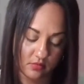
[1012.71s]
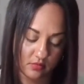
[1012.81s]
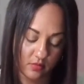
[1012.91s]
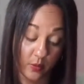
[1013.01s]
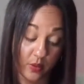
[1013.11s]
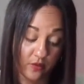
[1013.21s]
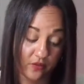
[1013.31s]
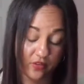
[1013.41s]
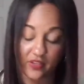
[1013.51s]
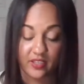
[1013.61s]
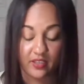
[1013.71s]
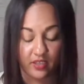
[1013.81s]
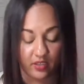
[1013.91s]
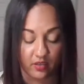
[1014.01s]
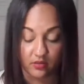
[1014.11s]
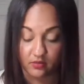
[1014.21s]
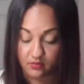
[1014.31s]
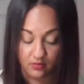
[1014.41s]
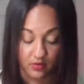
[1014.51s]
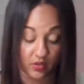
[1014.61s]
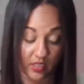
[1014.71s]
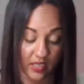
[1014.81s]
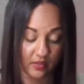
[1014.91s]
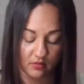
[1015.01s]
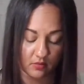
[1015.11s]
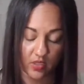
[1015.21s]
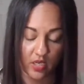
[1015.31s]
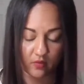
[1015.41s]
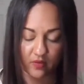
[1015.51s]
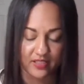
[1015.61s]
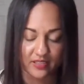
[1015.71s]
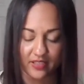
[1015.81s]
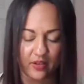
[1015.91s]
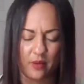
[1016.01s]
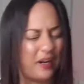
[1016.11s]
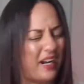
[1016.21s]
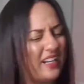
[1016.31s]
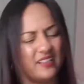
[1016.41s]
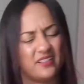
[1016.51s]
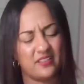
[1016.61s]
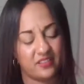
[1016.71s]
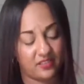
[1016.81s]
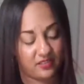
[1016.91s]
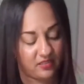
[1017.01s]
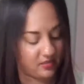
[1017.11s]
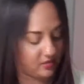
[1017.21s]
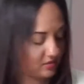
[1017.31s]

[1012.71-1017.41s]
What are we overthinking here? We're not resting our minds.